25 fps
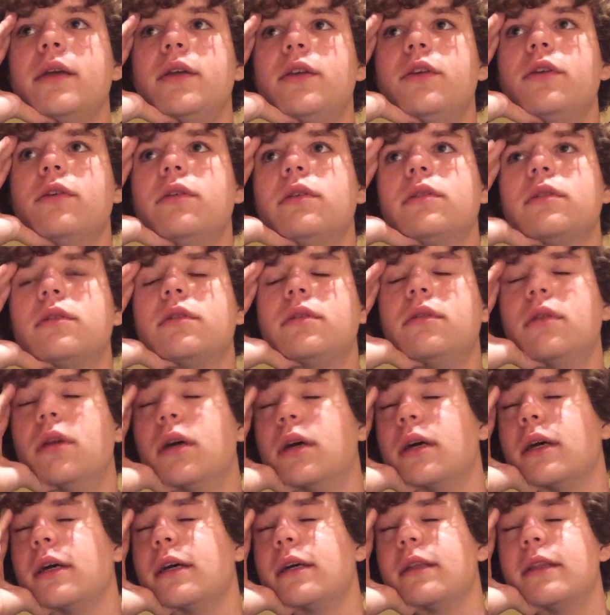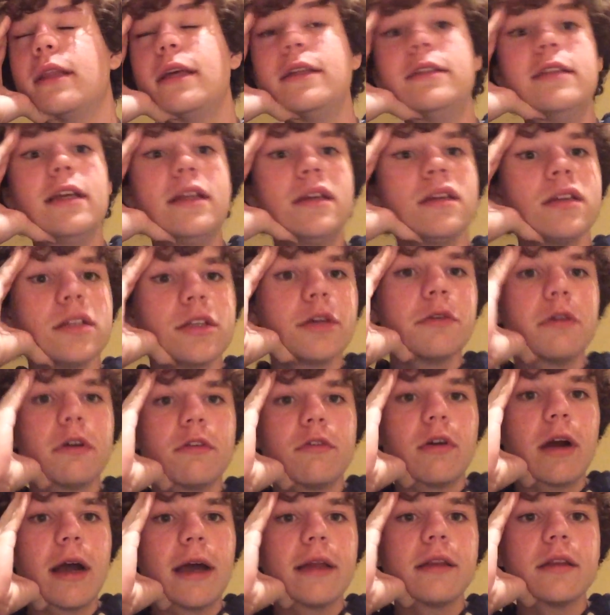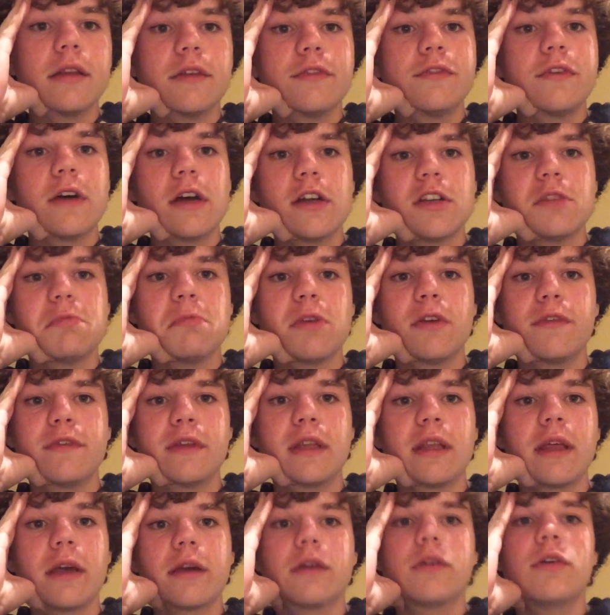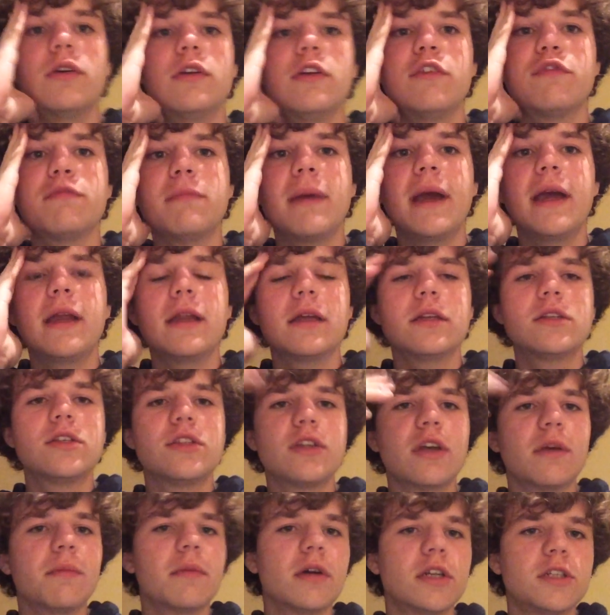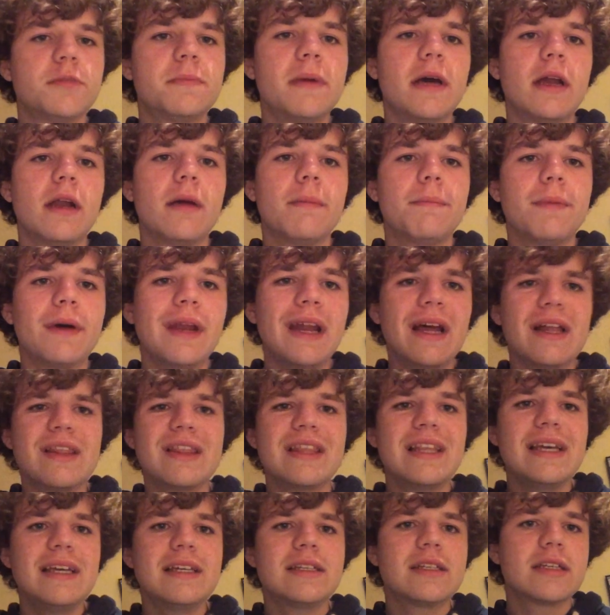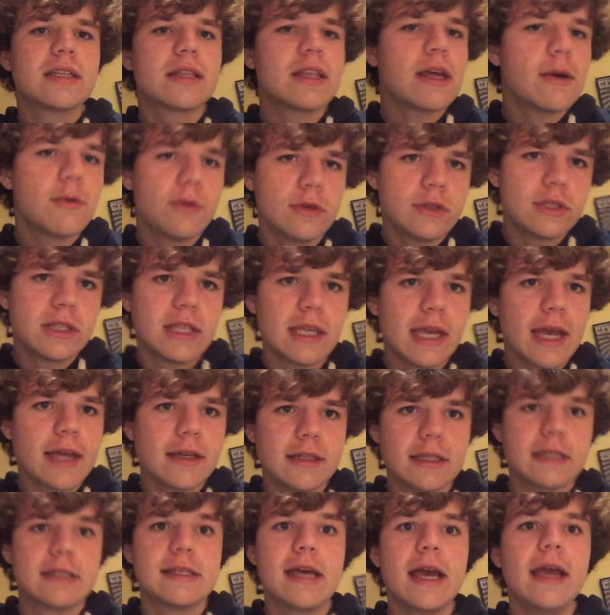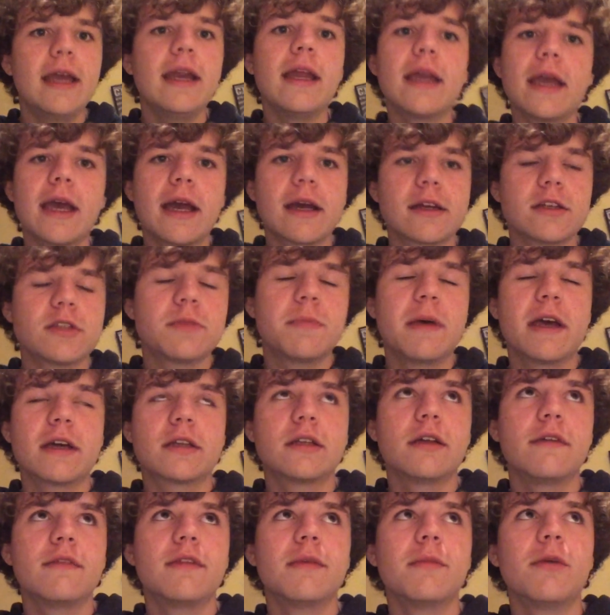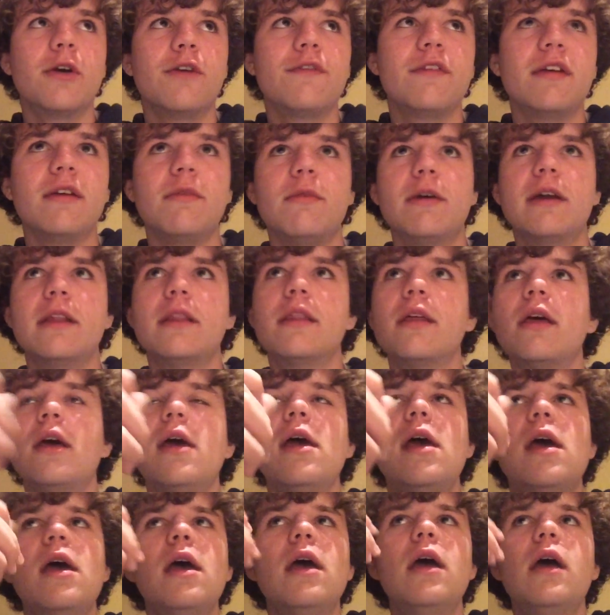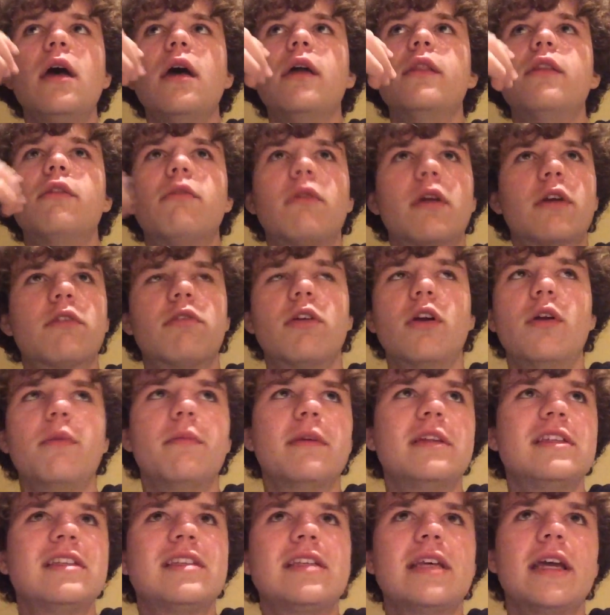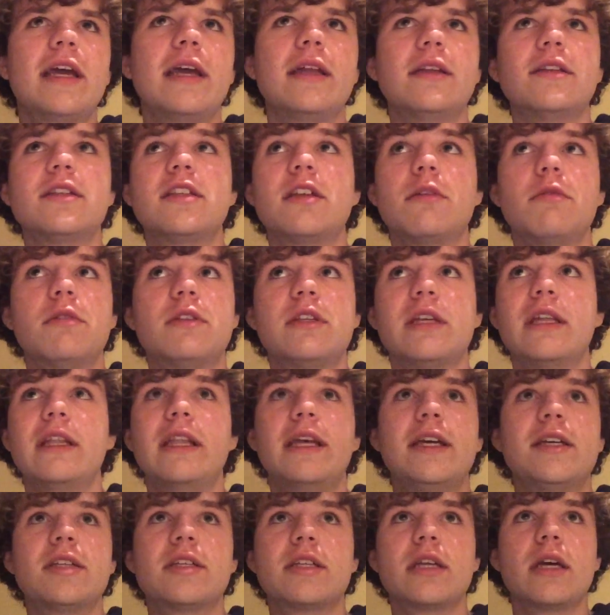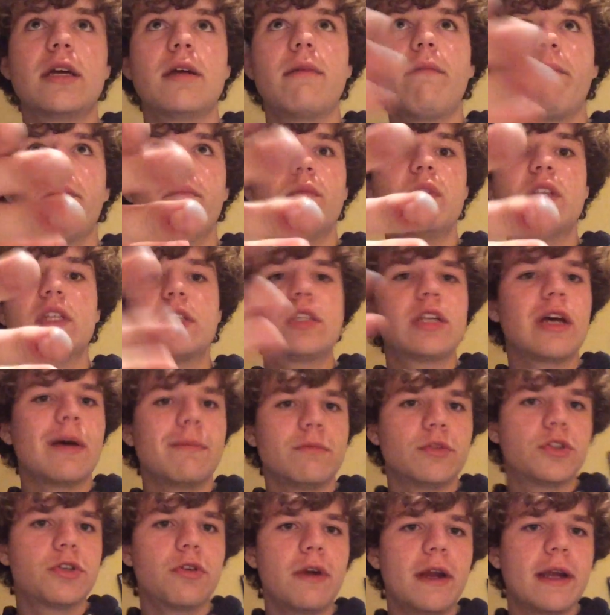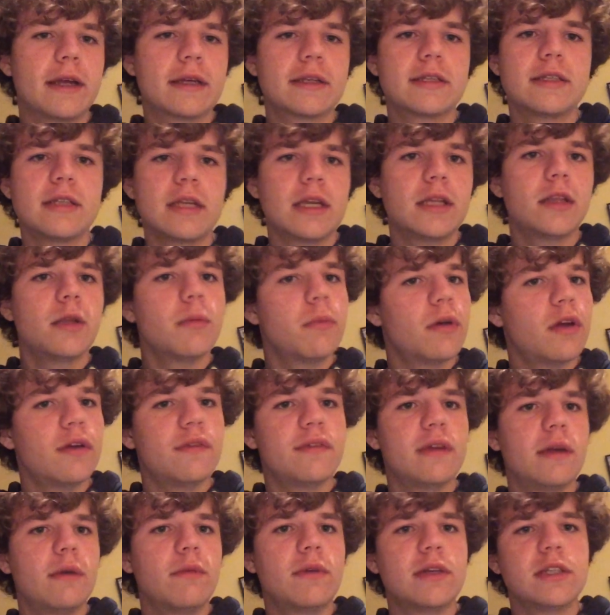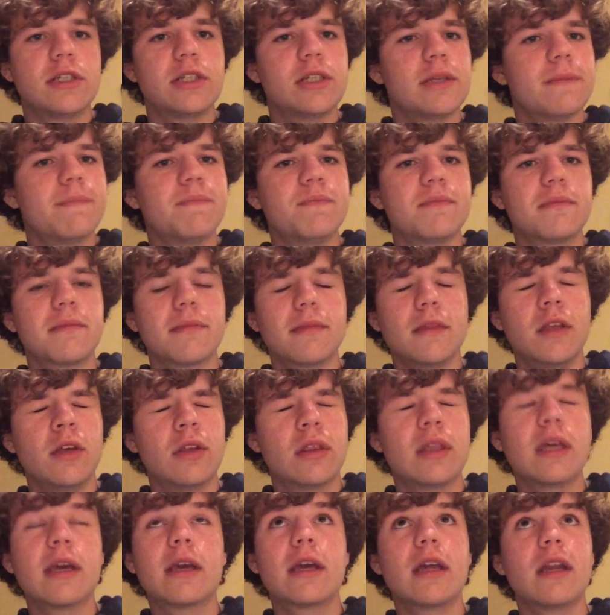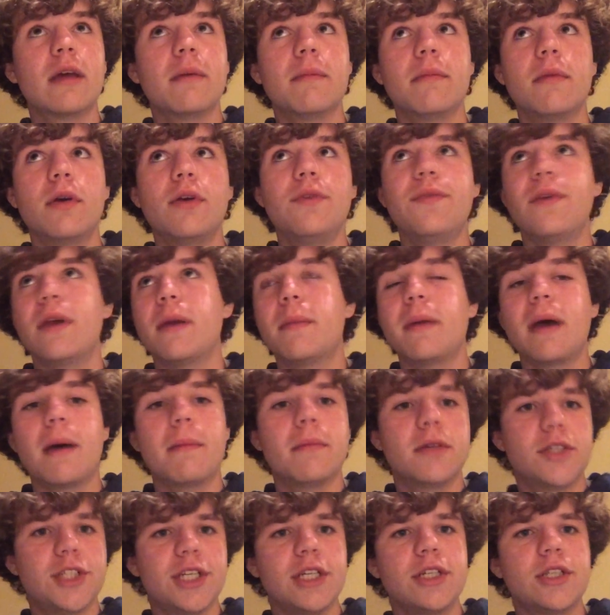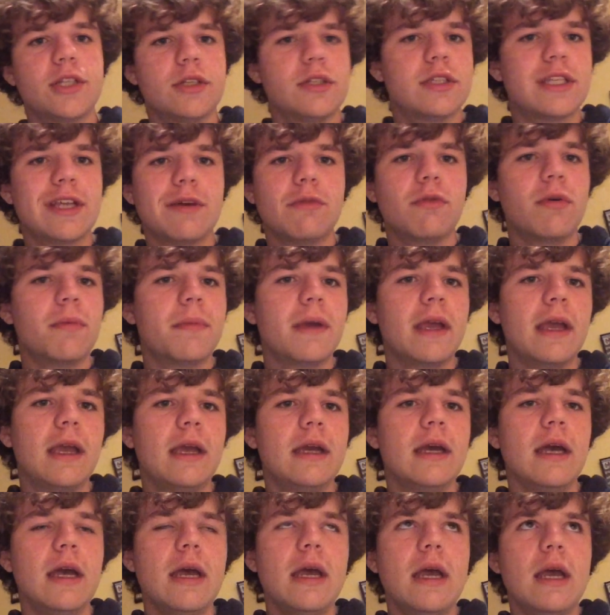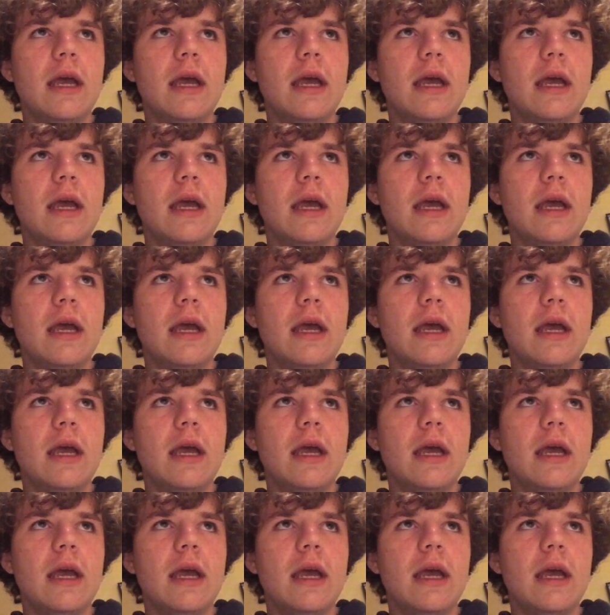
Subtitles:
they didn't do it right in the first movie. They could have made it so much better, but at least there was the entertaining aspect of the movie with the recruitment scenes. There was at least some tricks in the movie, which you think in a movie about magicians there will be